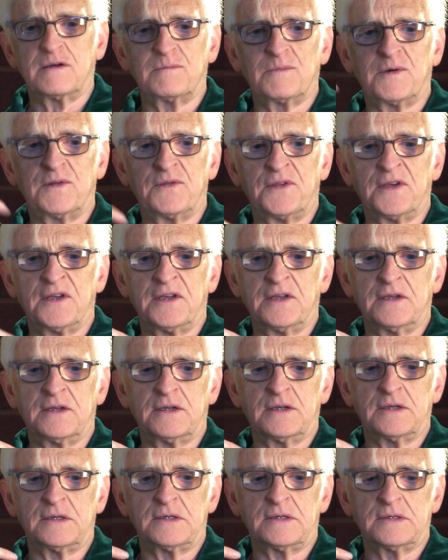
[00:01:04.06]
But
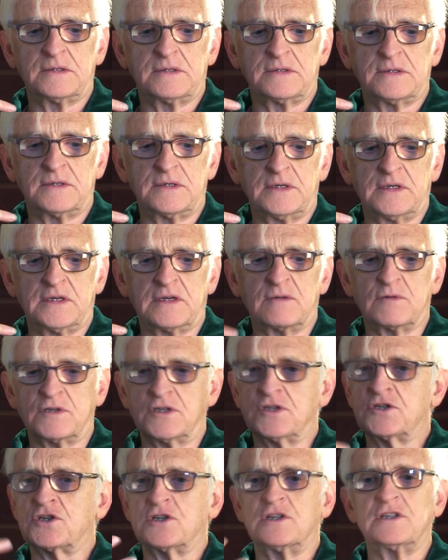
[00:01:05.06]
they, the
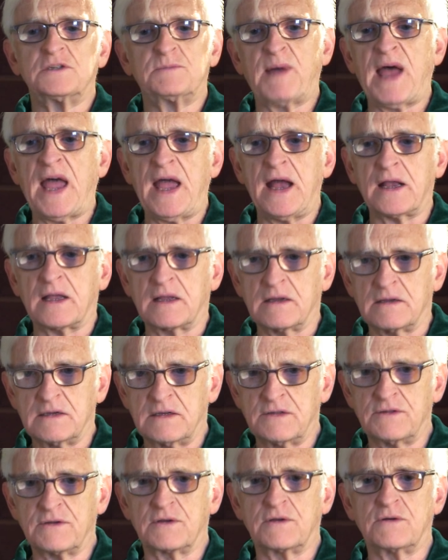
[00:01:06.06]
Inquisition is back
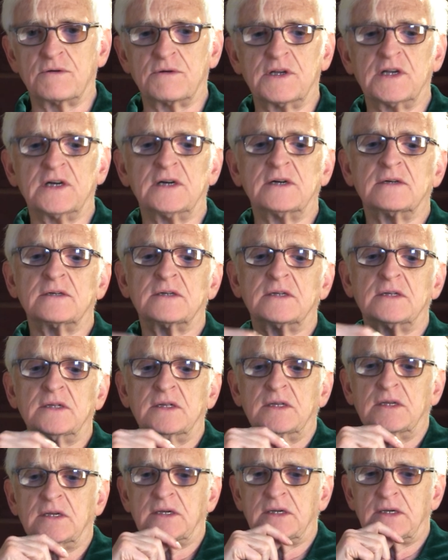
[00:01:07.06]
in the Curia,
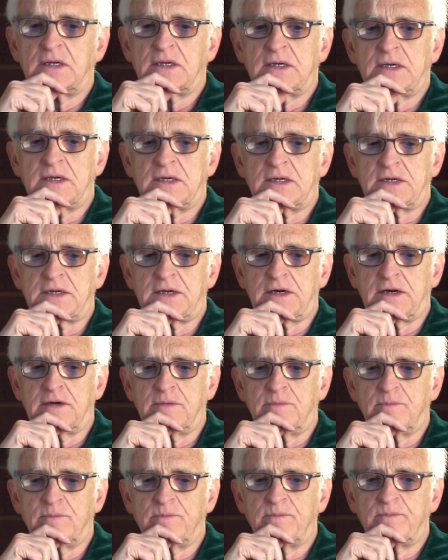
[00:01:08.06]
and
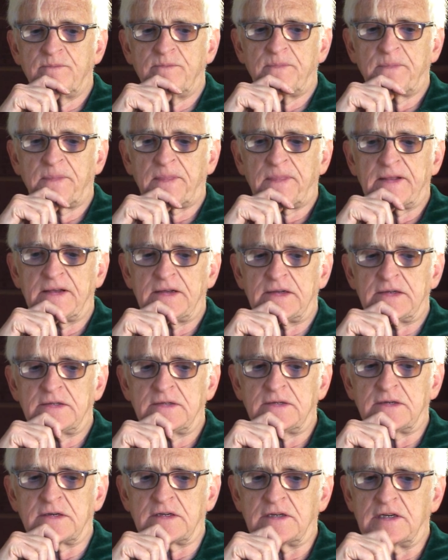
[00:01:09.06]
um,
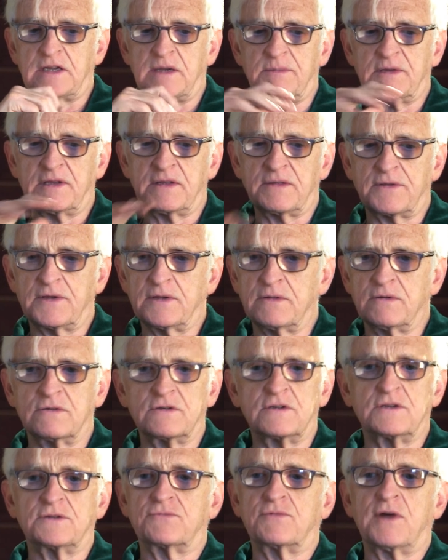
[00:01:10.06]
they're condemning
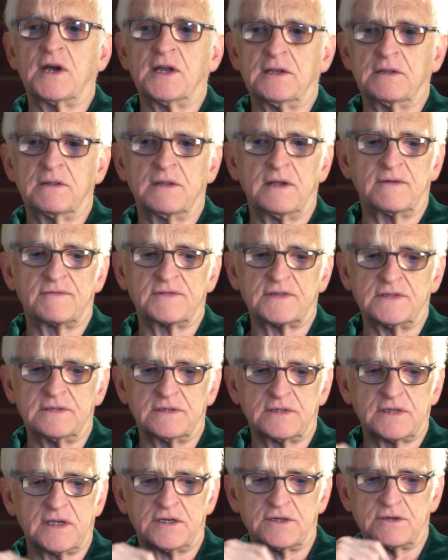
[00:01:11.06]
theologians right, left,
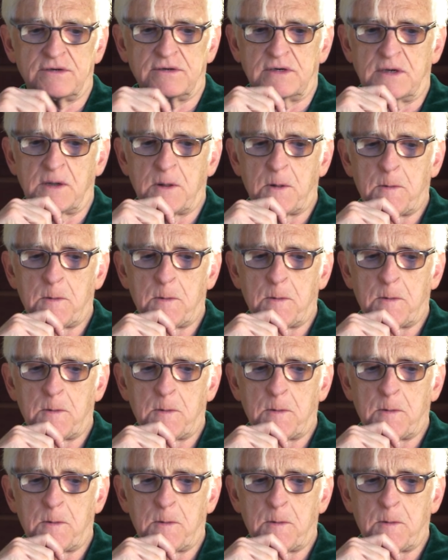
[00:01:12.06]
and center.